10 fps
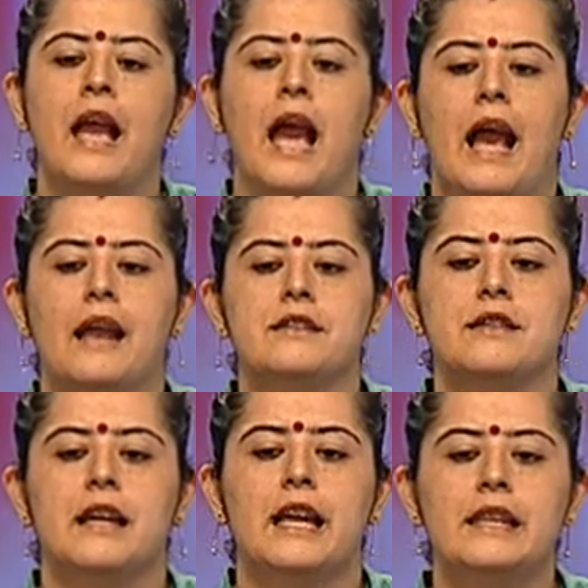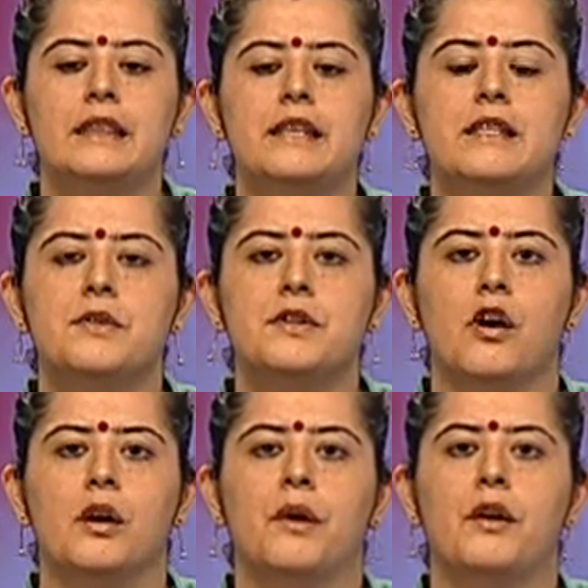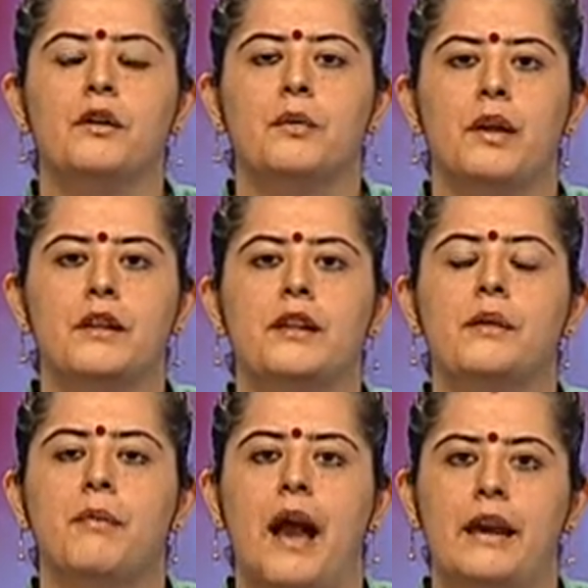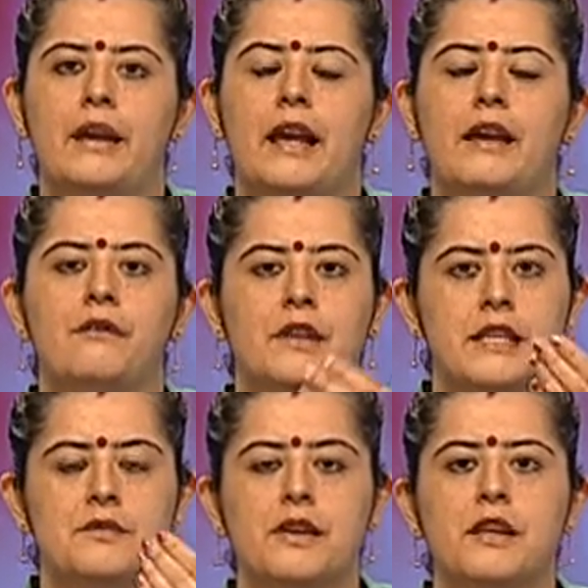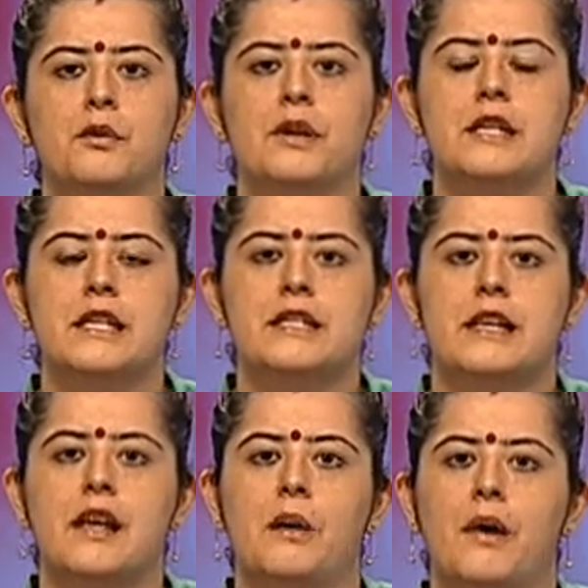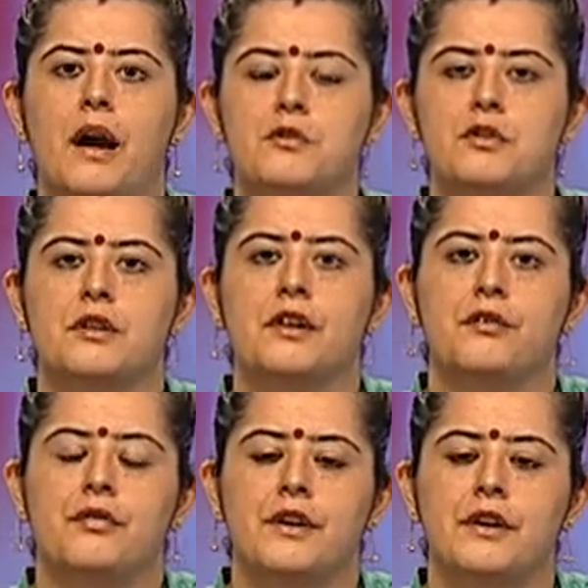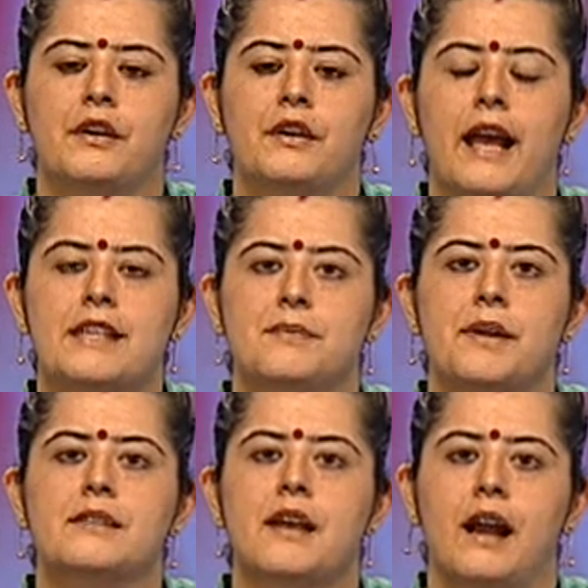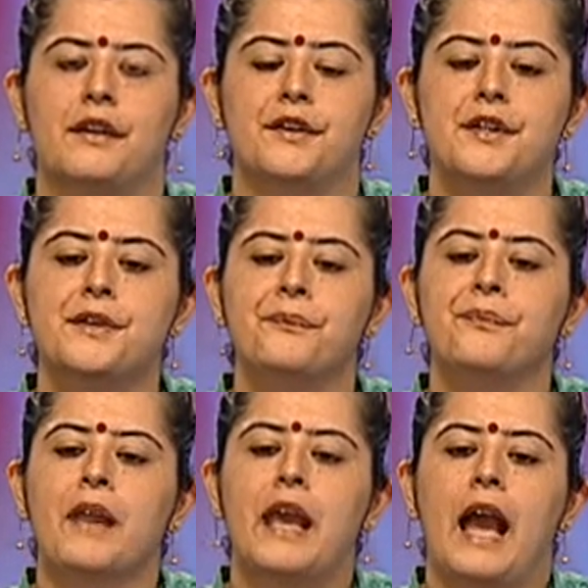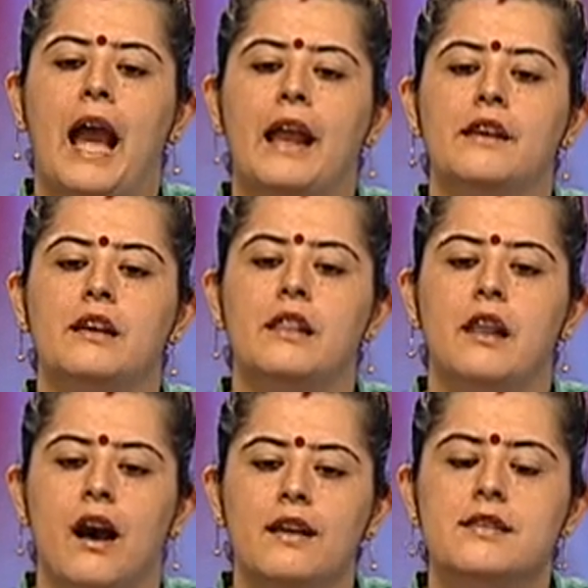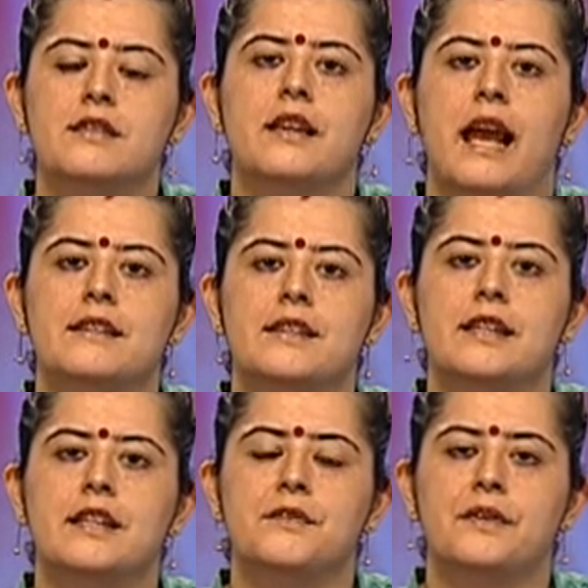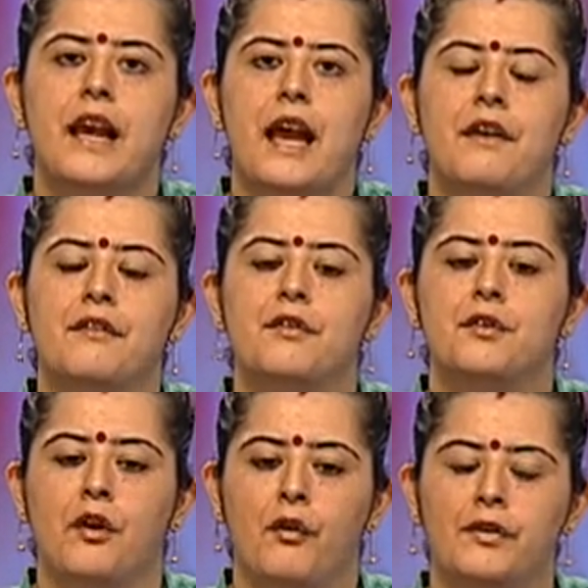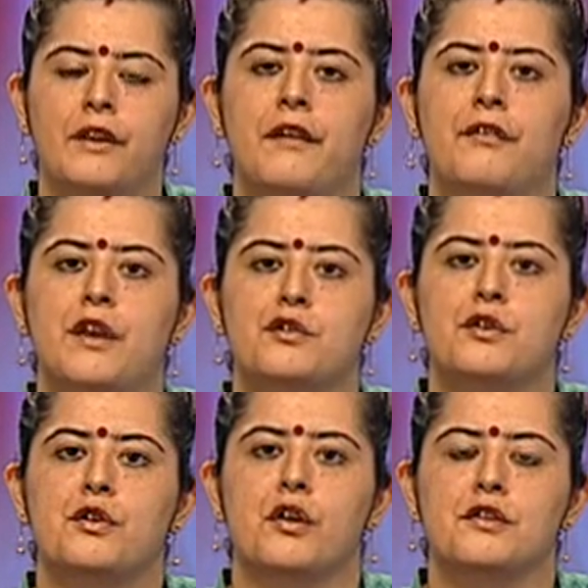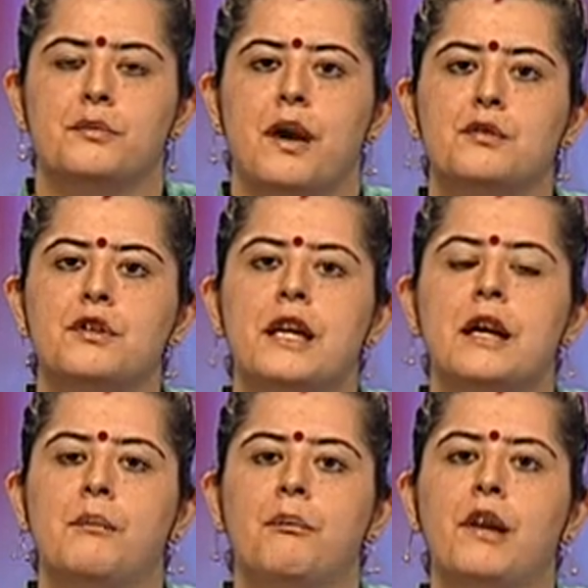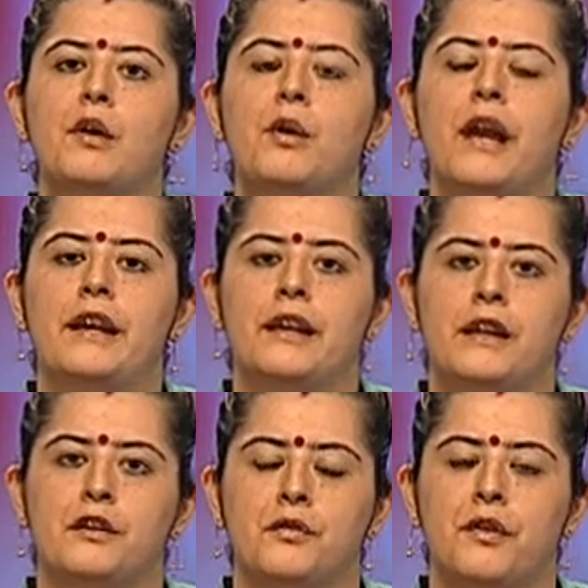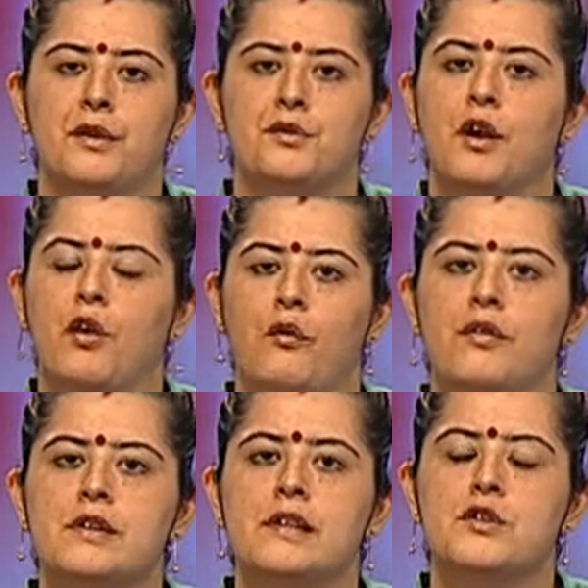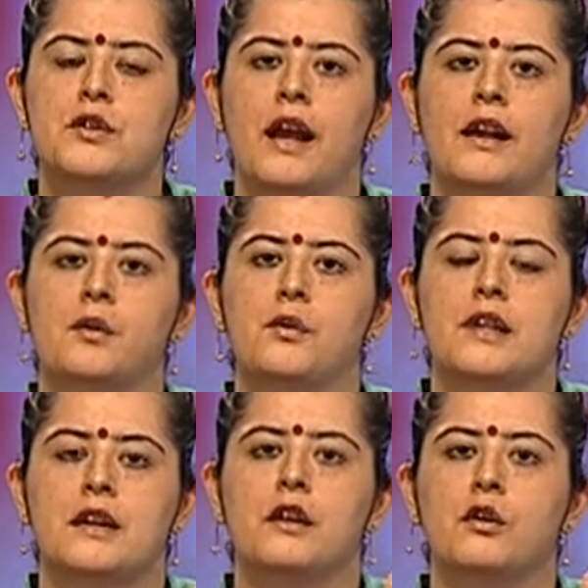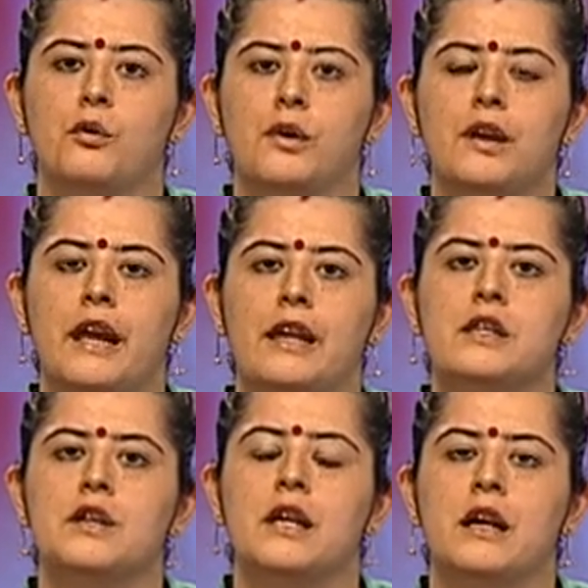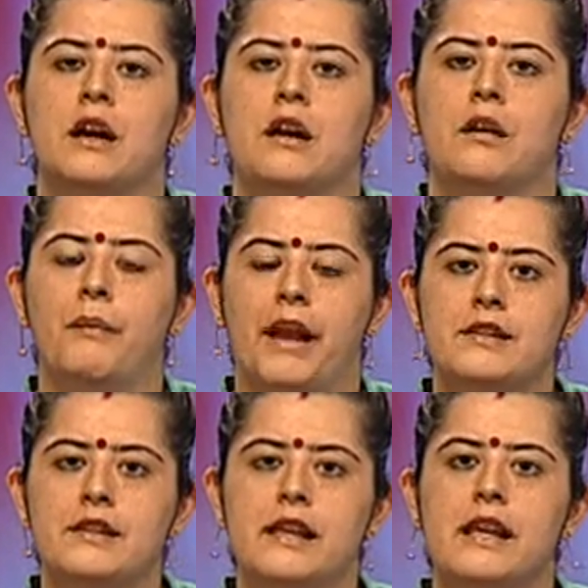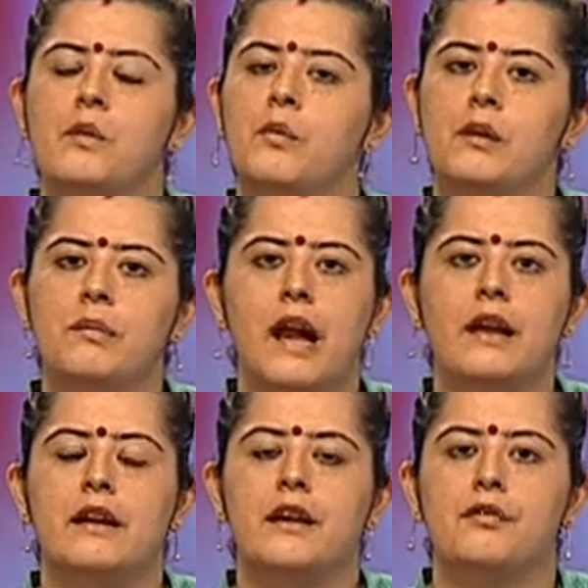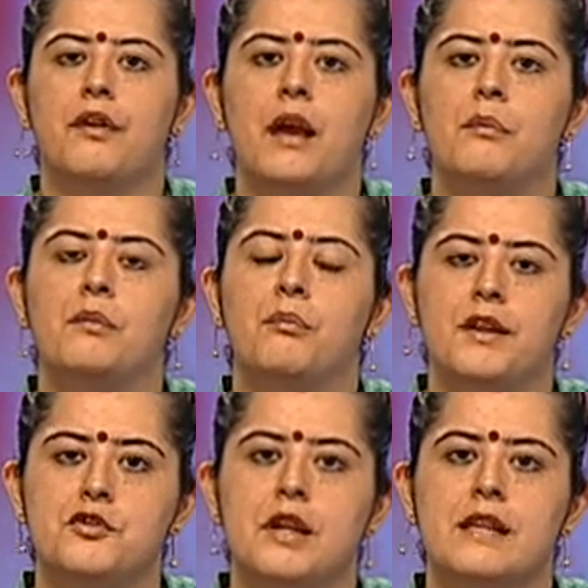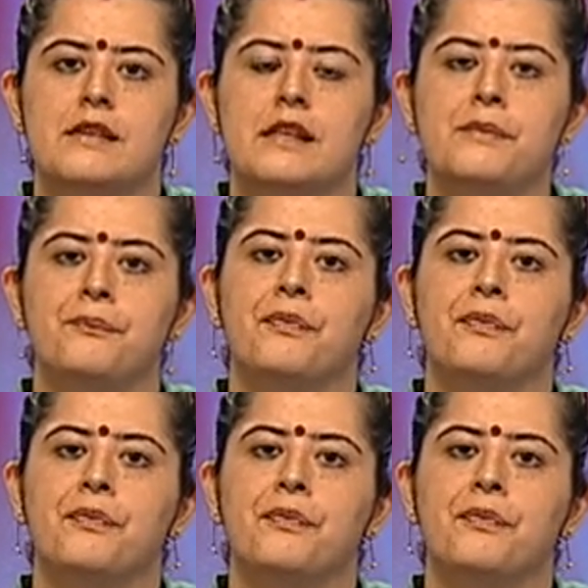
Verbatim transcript: And in this, we talk about whether they marry. This we'll do in detail about the different uh, aspects under it. And last category that we have of the definition talks about below 18 years of age. Now, obviously, a child who is at a lower age uh, mentally will be identifiable much easily.